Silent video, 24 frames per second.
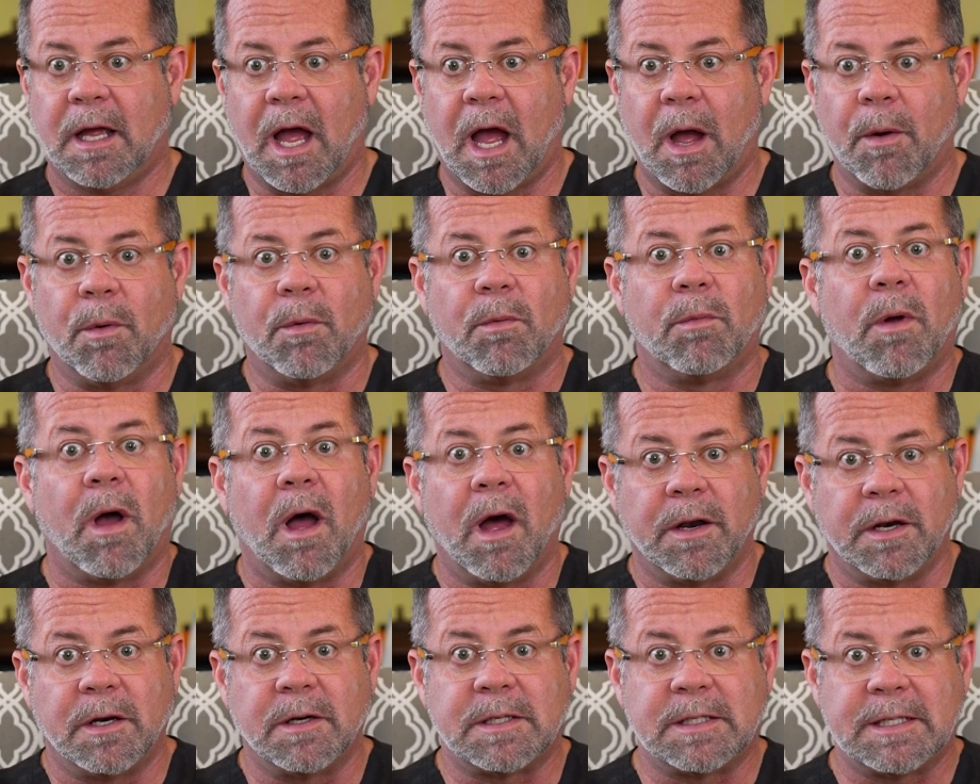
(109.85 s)
I will
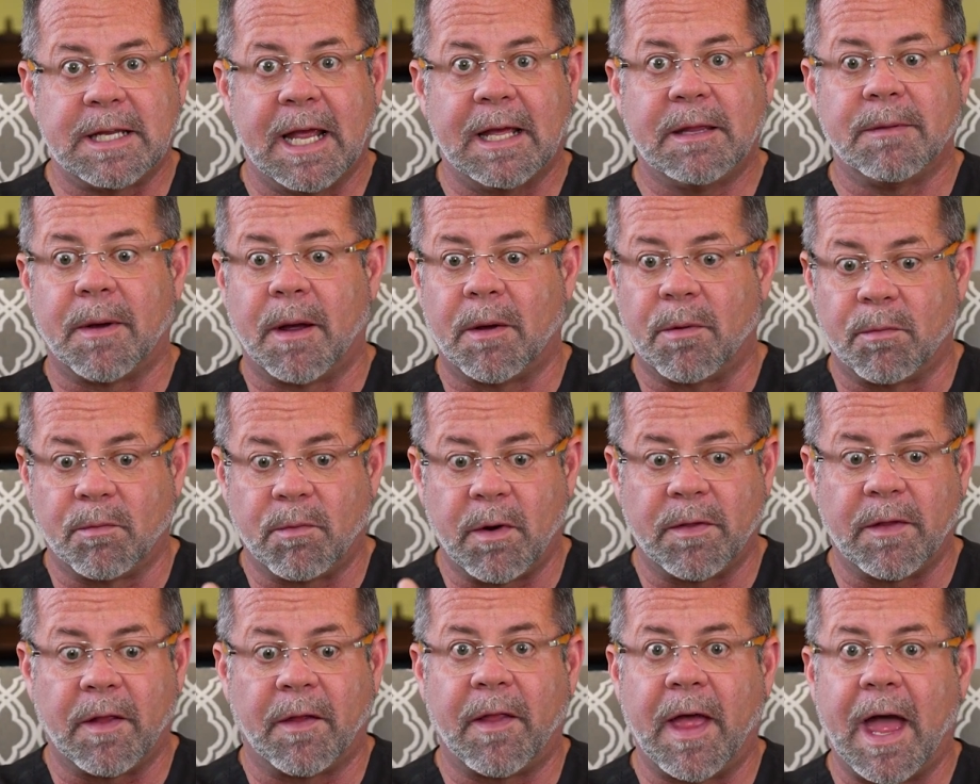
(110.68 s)
understand them. I will
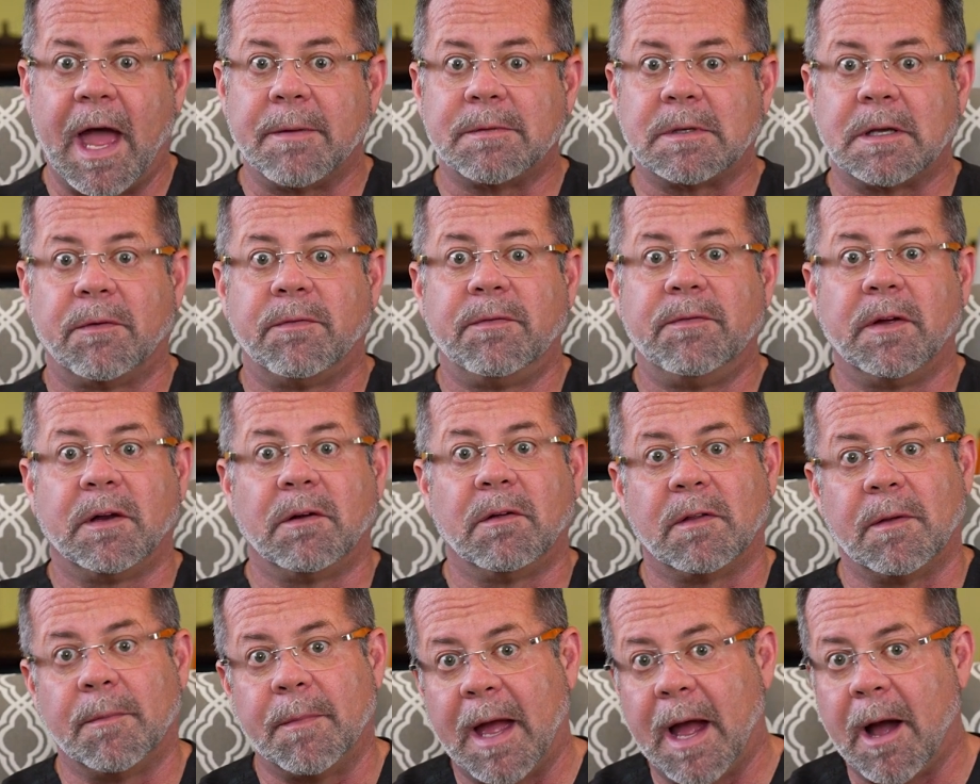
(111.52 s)
run the labs. I'll
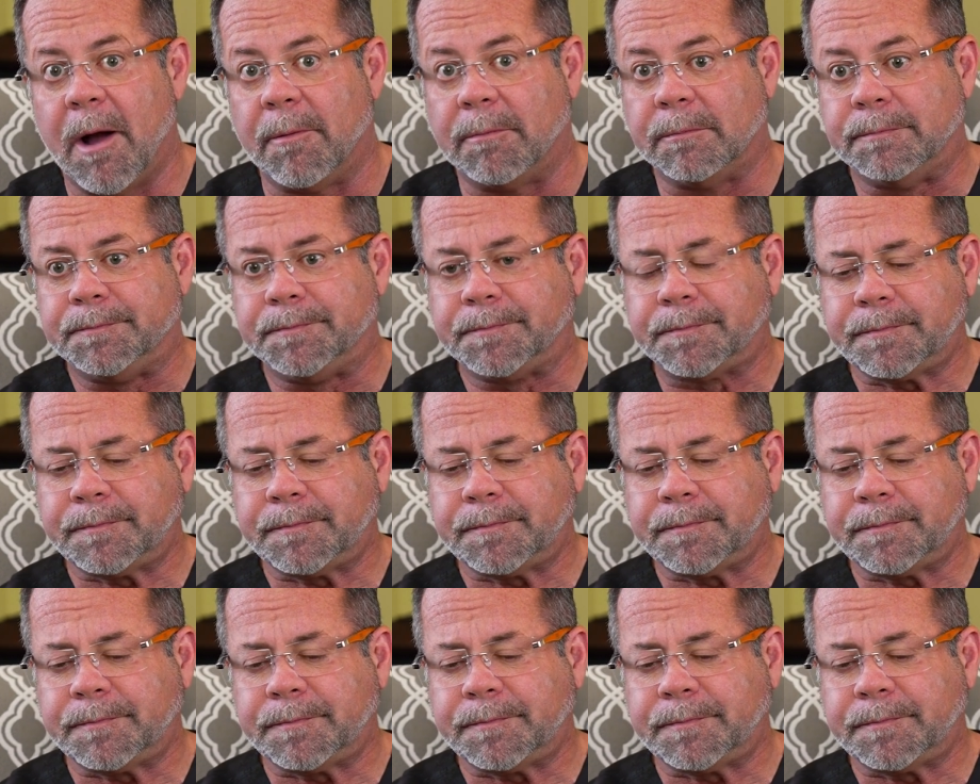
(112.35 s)
figure them out.